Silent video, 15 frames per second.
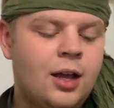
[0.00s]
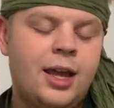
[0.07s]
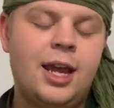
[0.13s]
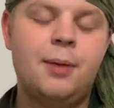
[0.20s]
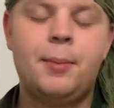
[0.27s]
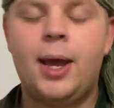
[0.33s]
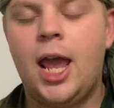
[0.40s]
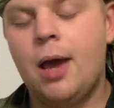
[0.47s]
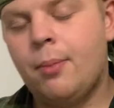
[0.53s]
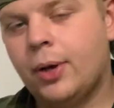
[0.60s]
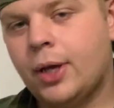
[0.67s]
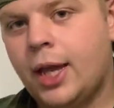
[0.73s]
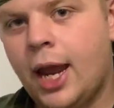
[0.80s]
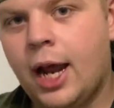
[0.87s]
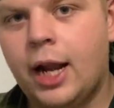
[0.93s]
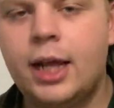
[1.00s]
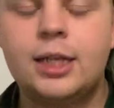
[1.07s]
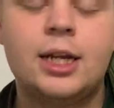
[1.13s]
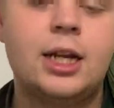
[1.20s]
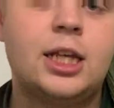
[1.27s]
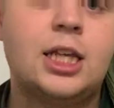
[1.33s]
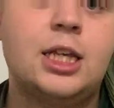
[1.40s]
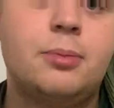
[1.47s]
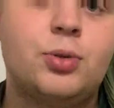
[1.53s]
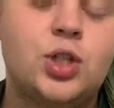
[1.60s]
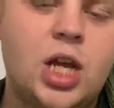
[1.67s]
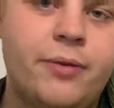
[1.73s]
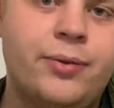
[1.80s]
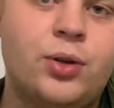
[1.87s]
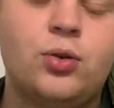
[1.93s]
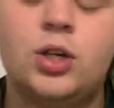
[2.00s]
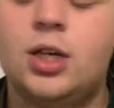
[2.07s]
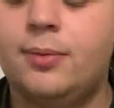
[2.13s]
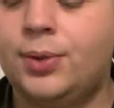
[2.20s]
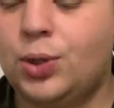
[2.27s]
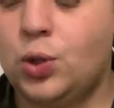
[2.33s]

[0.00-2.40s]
In my ammo can, I tend to keep shaving cream,